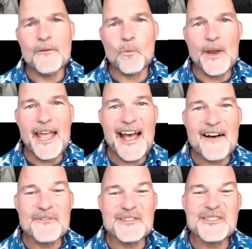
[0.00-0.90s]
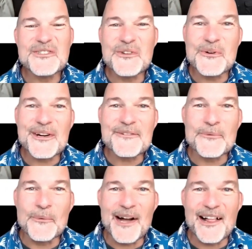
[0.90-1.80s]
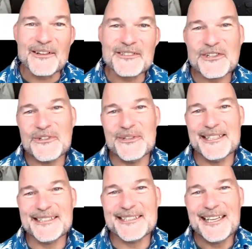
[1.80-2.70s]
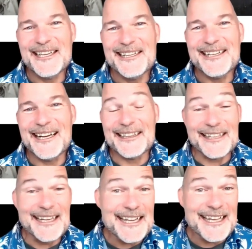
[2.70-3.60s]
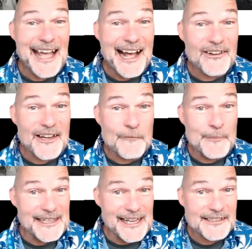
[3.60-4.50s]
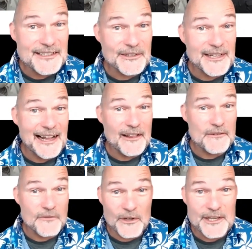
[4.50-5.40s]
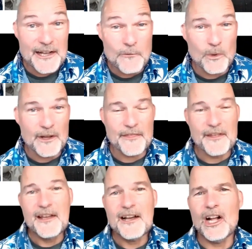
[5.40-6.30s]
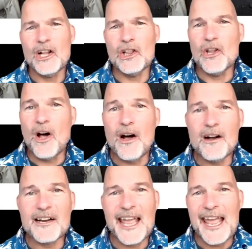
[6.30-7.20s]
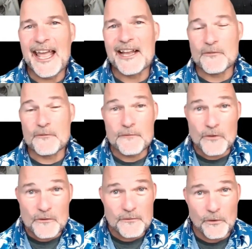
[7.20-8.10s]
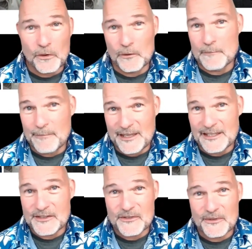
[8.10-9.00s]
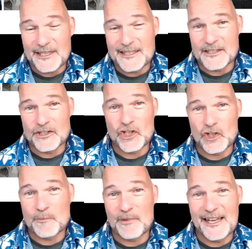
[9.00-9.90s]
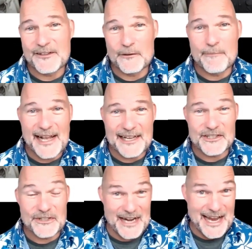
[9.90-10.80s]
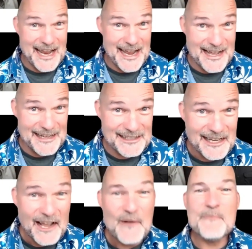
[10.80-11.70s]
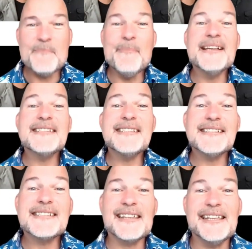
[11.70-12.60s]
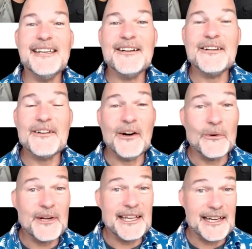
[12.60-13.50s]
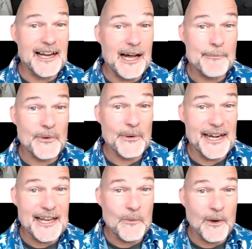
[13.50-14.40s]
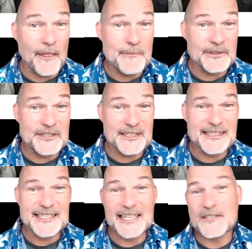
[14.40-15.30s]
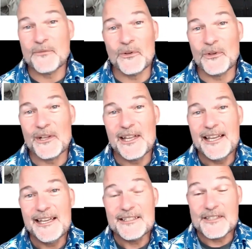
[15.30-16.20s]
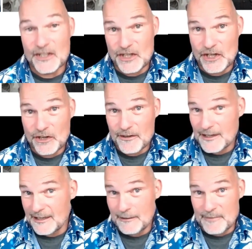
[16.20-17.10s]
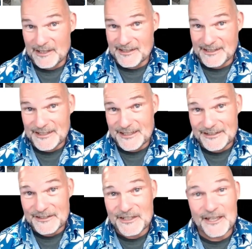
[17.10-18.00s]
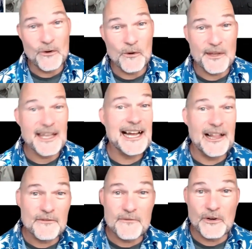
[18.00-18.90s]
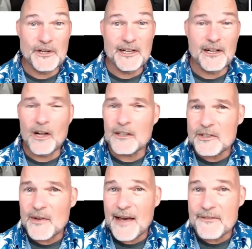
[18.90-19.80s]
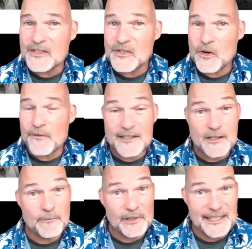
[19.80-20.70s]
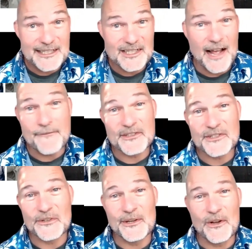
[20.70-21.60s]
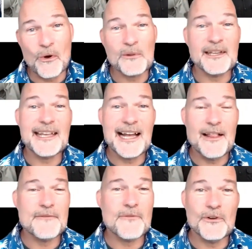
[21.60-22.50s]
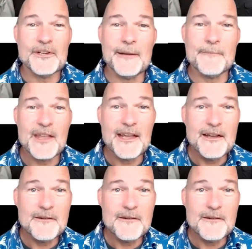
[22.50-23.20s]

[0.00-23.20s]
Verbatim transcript: and we have Stuart Welch, who is uh, leading out of Modesto, California, with a long and fruitful ministry as a church planter, pastor, and business leader, owning and operating one of the most successful security businesses in Northern California, also having served as a police officer in Oakland, California